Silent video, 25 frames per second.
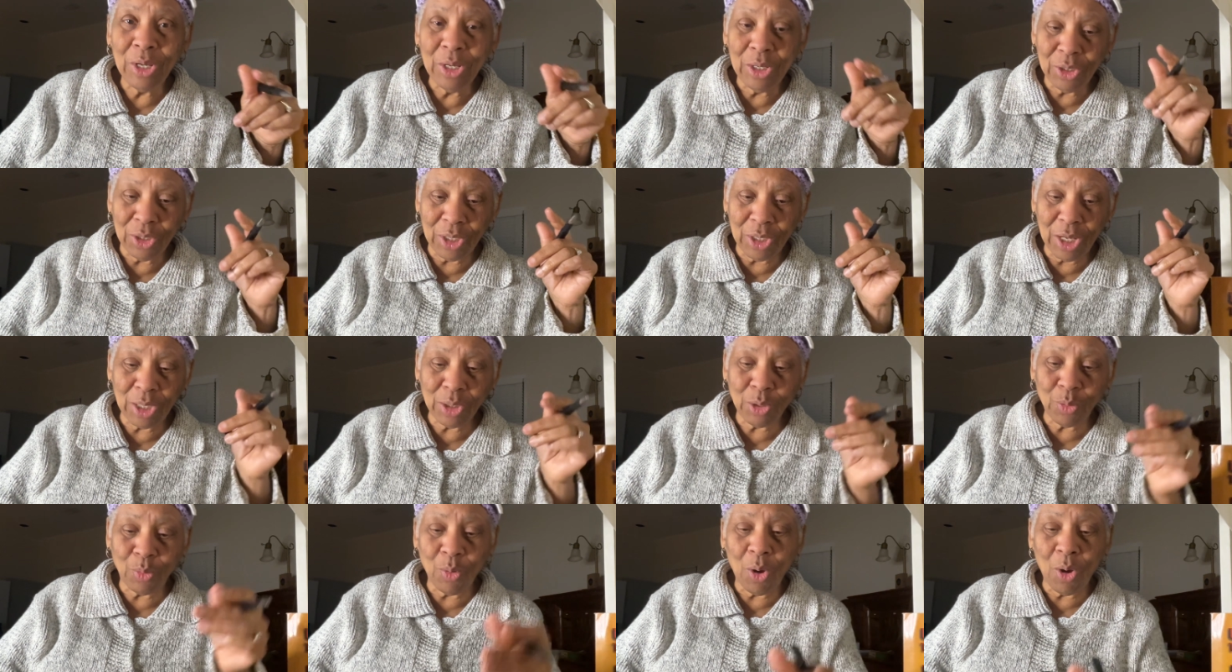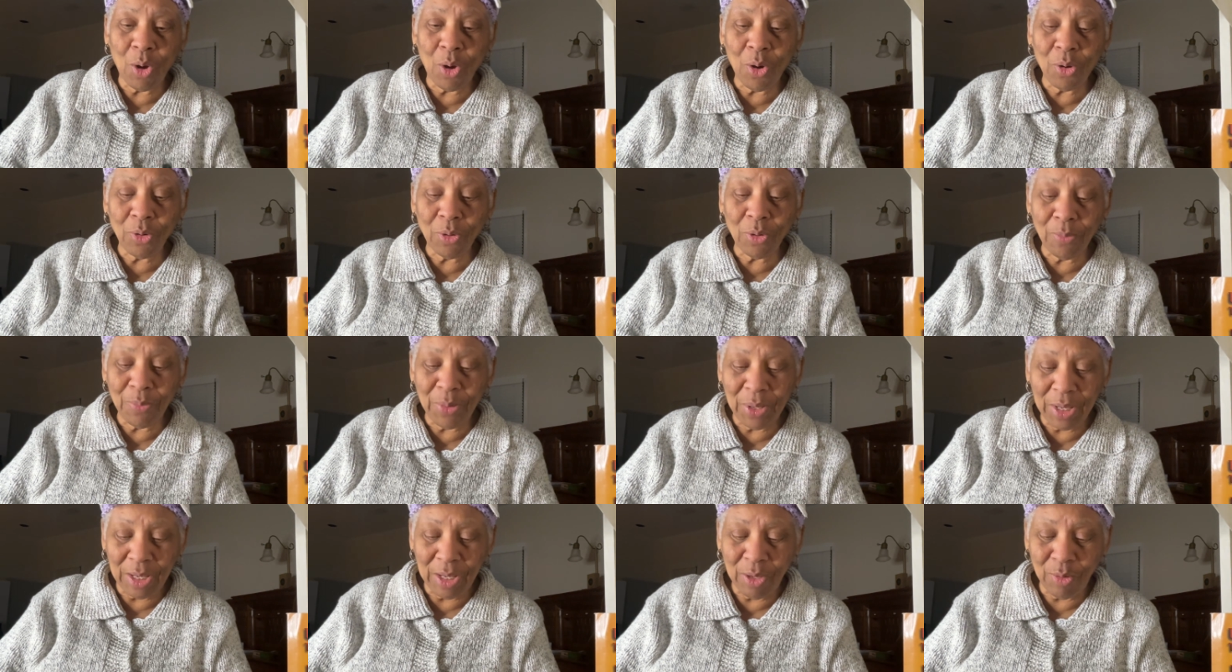Just want to
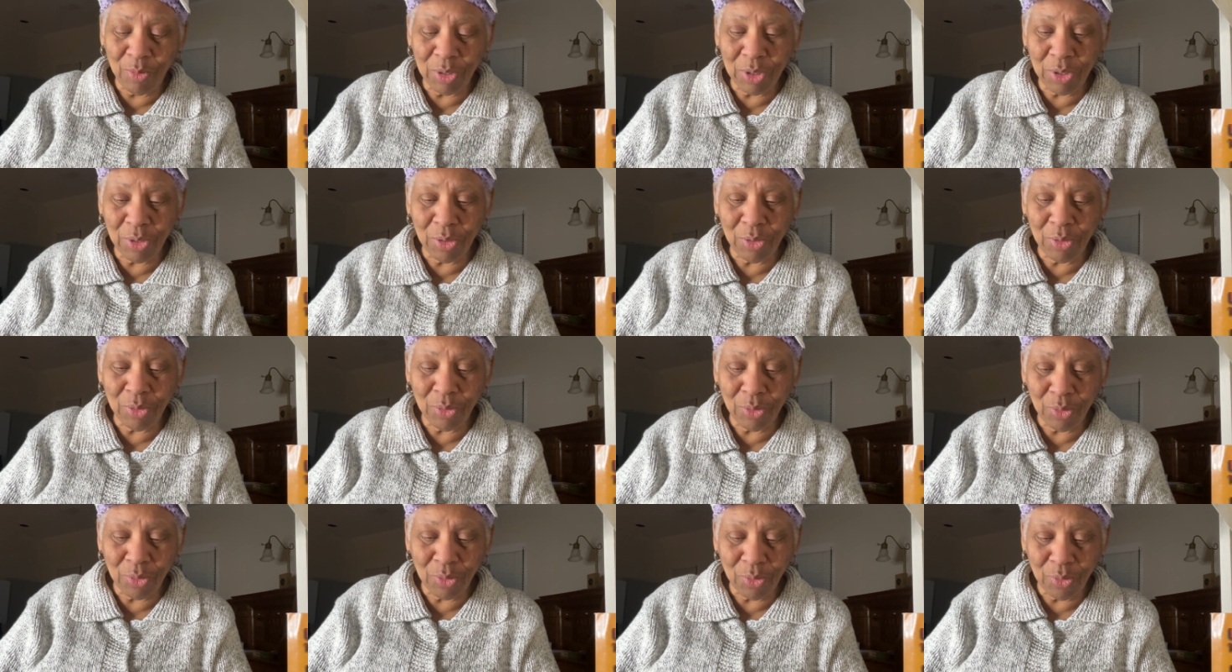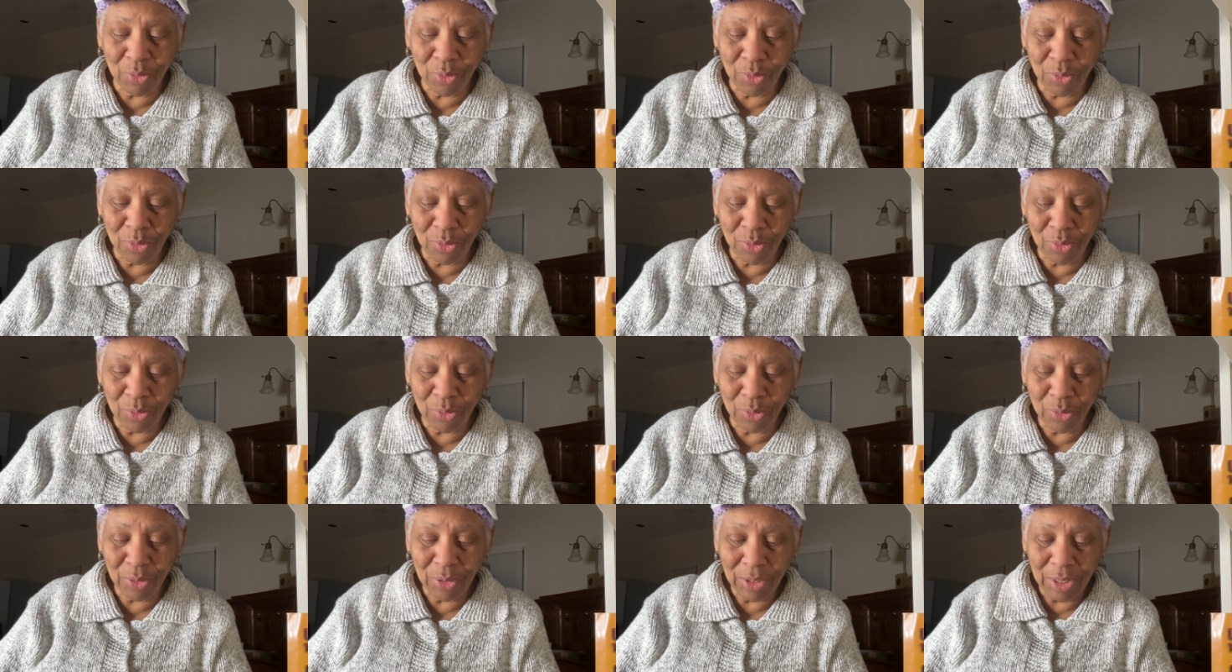be with
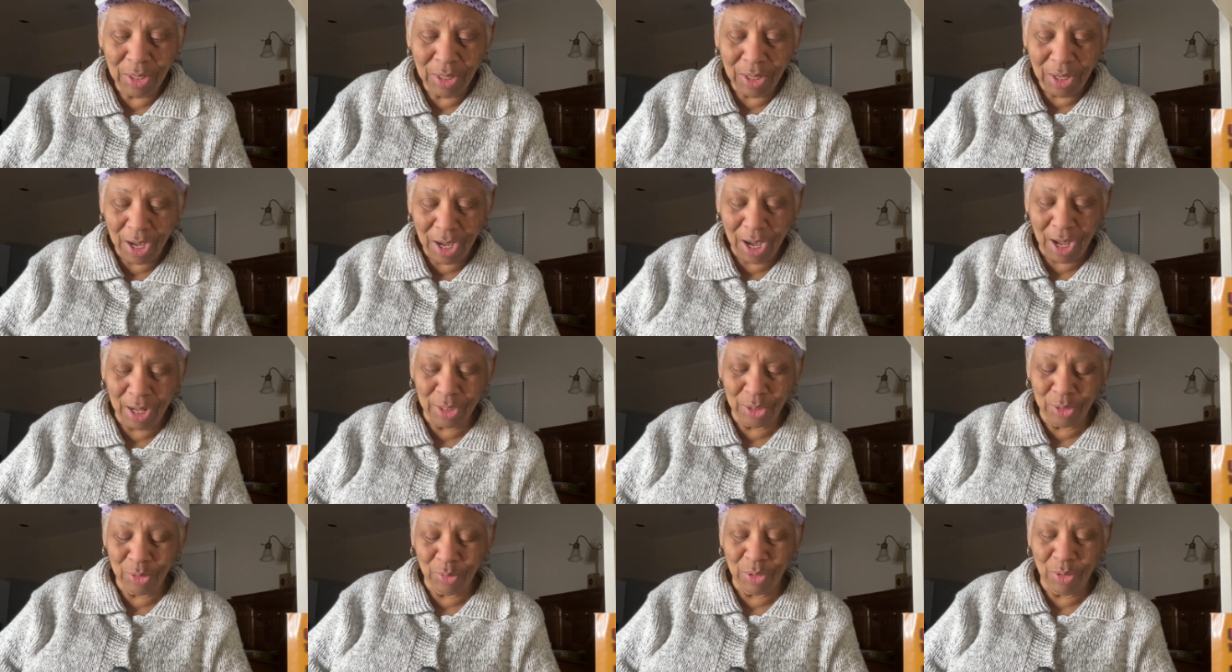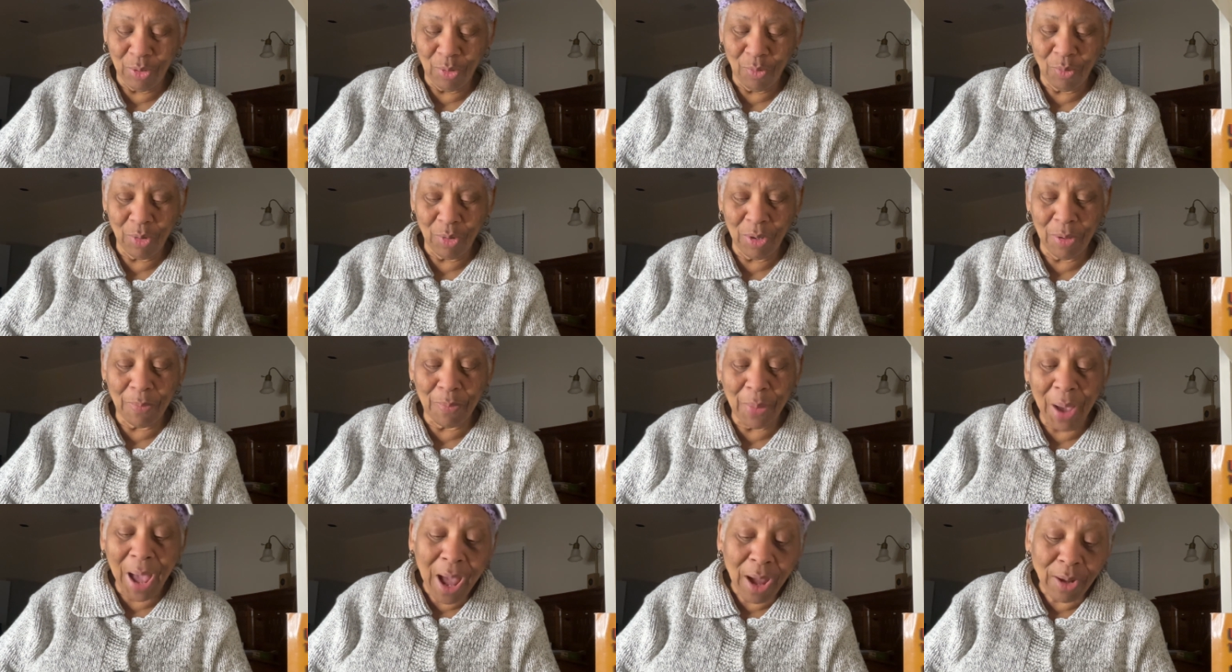you. Hallelujah. We
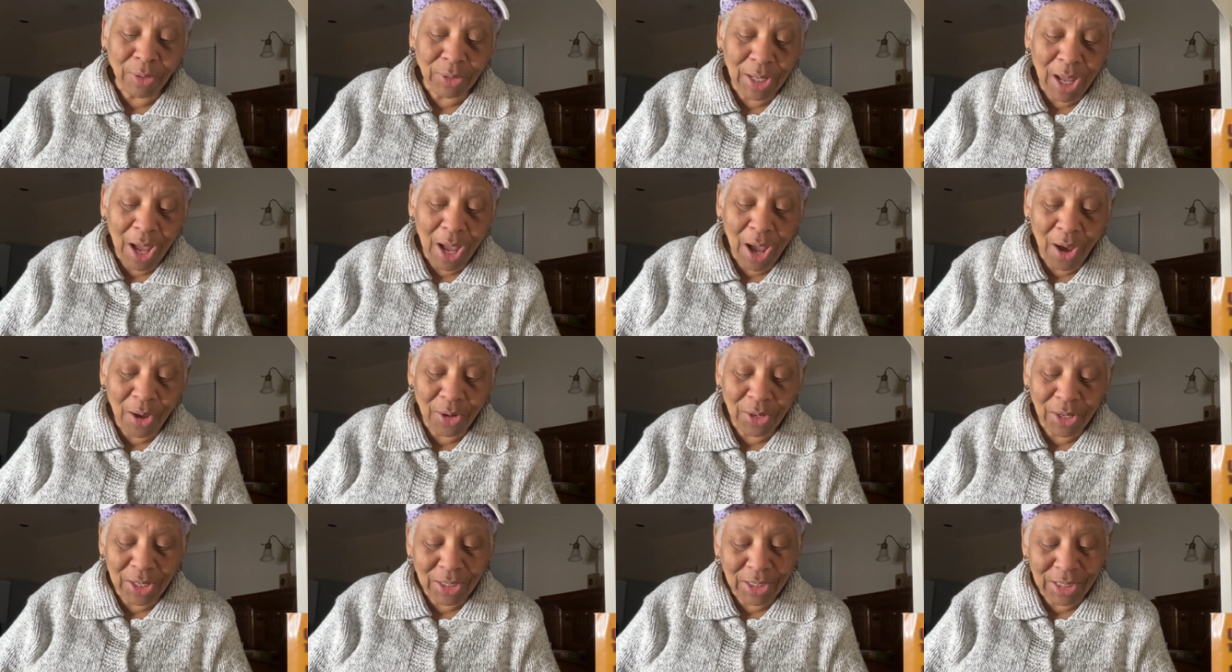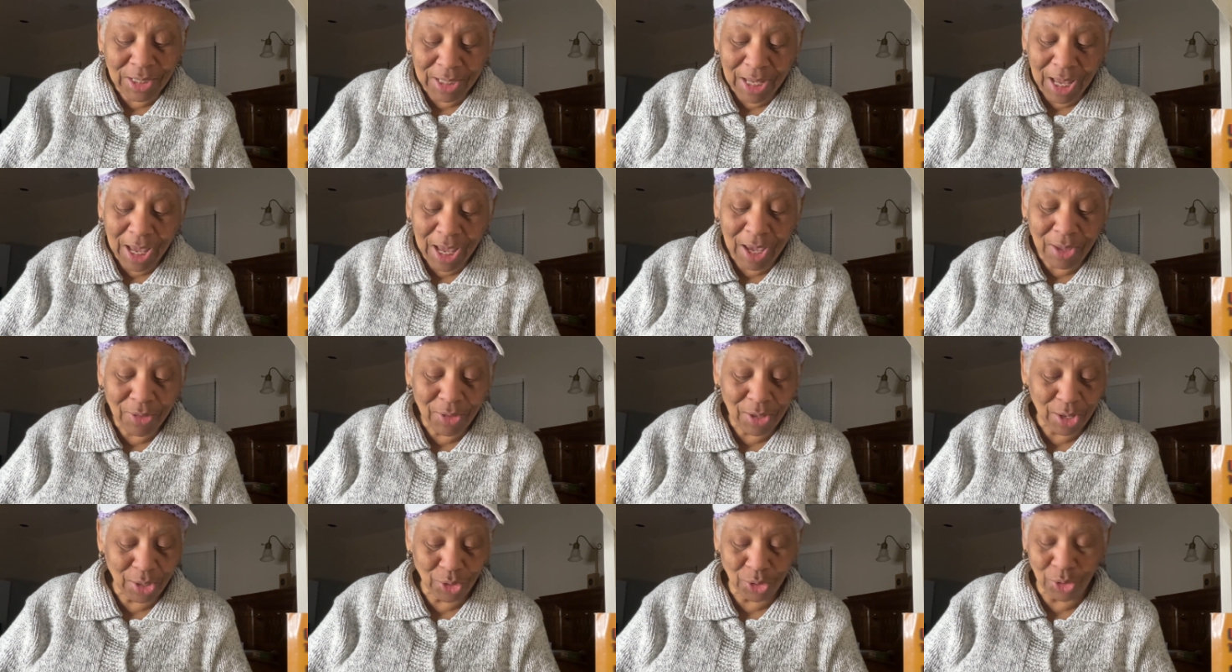bow down and say
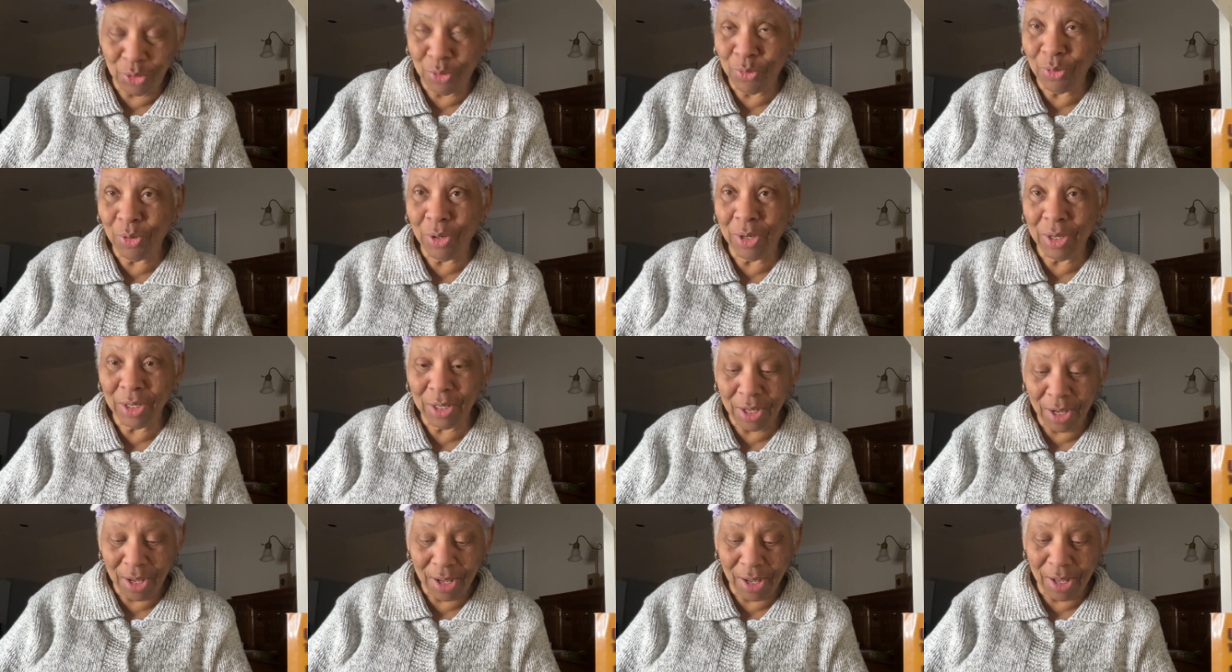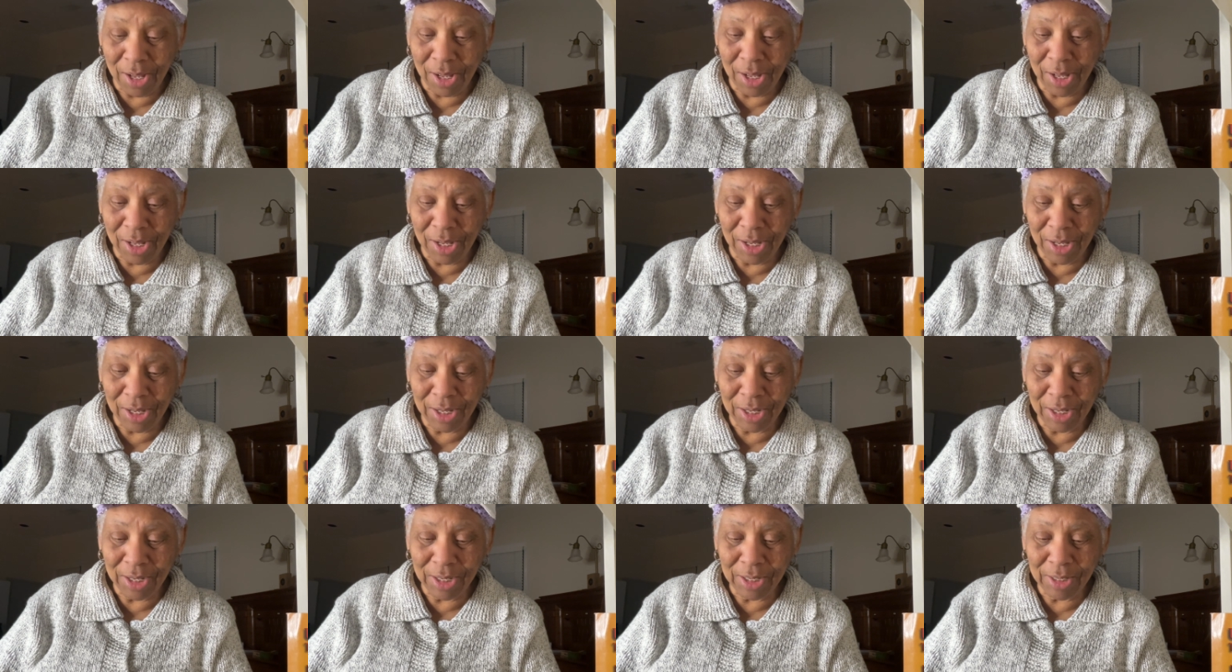that you are
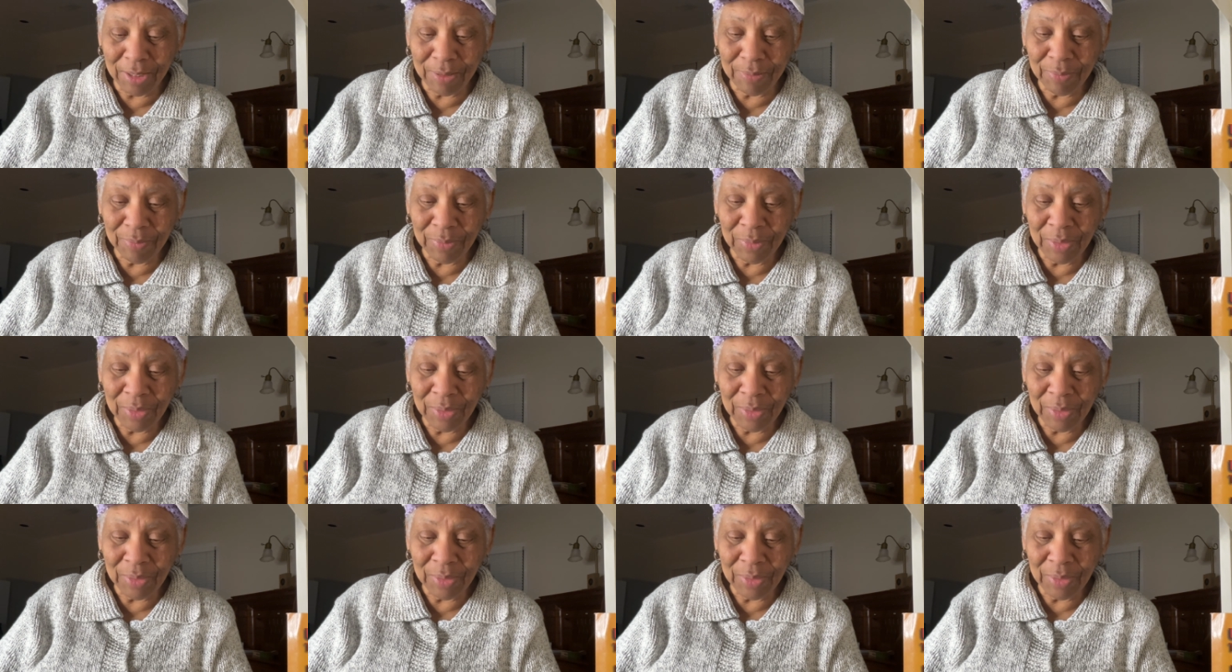God.